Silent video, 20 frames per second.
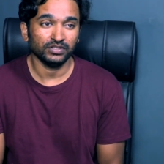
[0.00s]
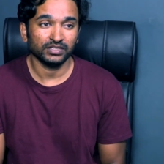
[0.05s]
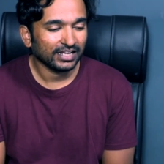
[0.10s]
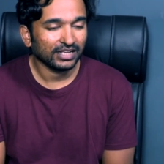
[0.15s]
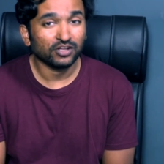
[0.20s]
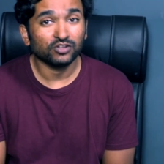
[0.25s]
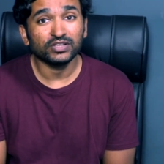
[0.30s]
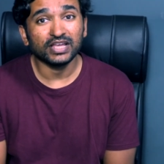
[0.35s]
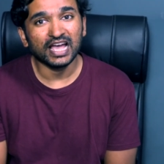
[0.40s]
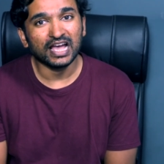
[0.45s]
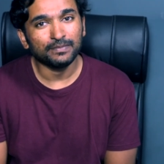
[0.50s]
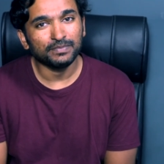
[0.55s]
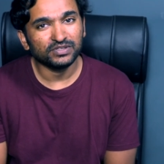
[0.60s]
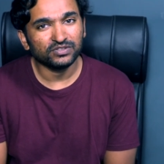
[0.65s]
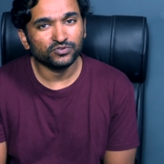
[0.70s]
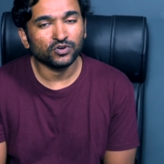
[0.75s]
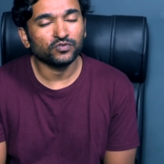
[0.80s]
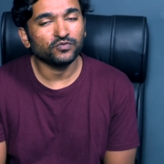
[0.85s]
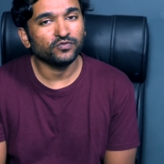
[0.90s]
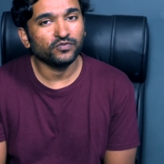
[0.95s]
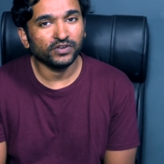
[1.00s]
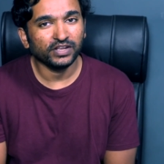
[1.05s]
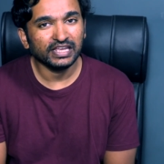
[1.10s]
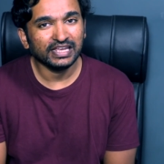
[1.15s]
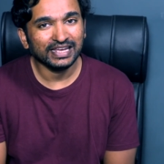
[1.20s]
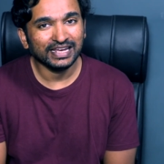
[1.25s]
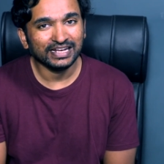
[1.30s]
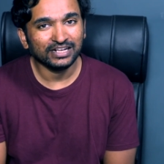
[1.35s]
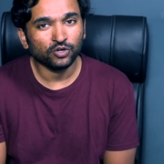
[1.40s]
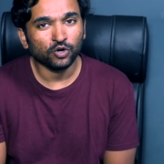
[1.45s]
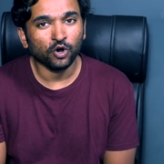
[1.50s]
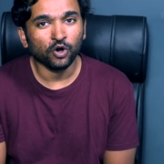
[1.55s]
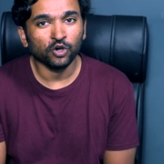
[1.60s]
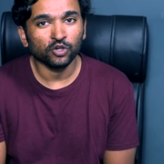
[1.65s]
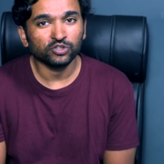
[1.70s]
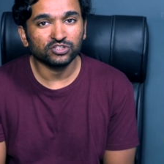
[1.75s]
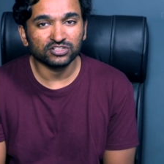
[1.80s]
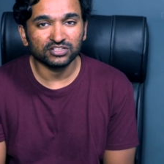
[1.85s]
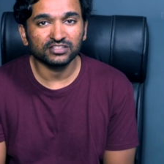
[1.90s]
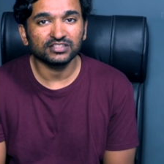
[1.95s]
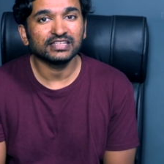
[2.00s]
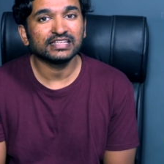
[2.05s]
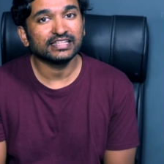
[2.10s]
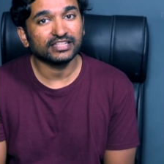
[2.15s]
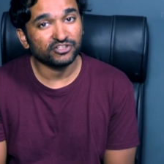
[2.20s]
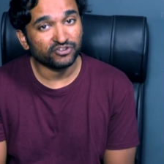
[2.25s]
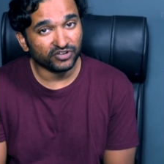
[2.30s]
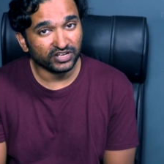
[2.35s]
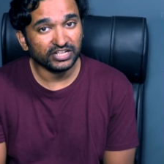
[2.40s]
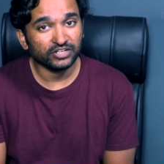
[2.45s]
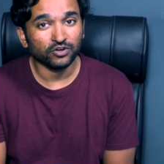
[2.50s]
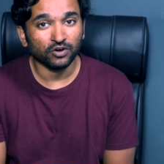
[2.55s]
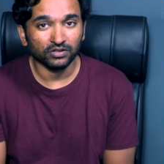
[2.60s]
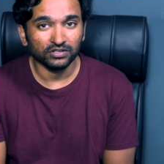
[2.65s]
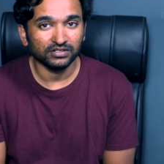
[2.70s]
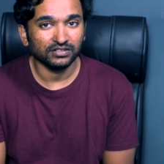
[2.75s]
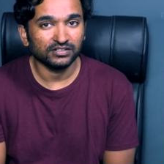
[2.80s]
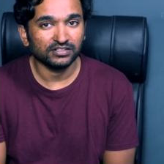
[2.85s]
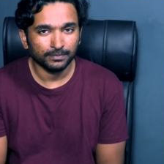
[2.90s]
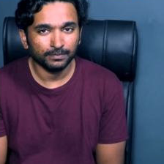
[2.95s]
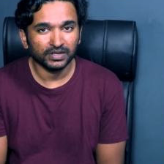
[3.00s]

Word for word: Now the app is not free, it costs three dollars,